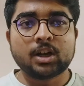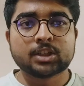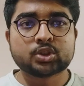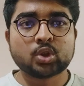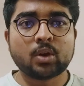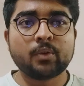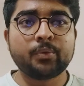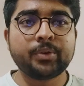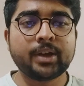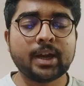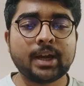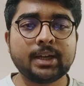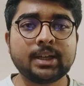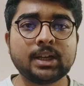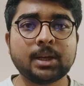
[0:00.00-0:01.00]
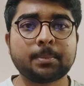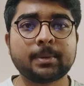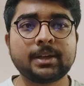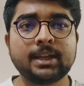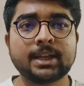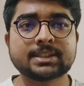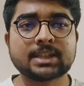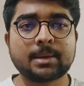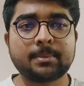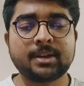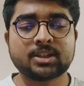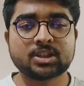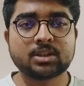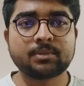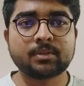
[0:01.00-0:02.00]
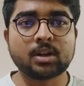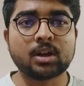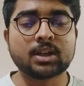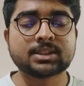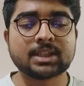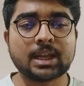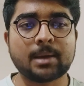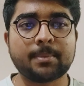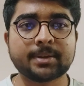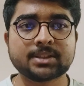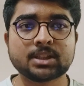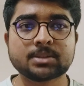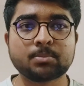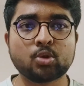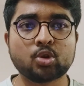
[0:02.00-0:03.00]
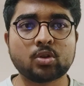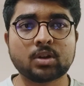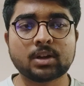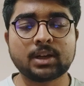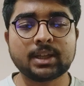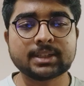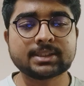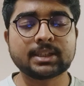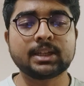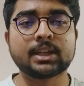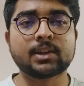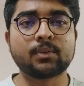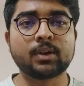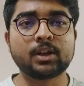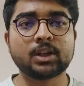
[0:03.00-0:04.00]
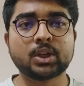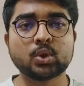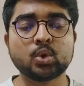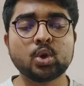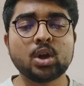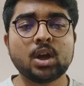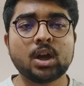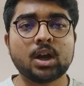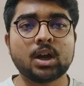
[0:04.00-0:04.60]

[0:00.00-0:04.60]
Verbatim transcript: So VIT EEE examination syllabus is more or less equal to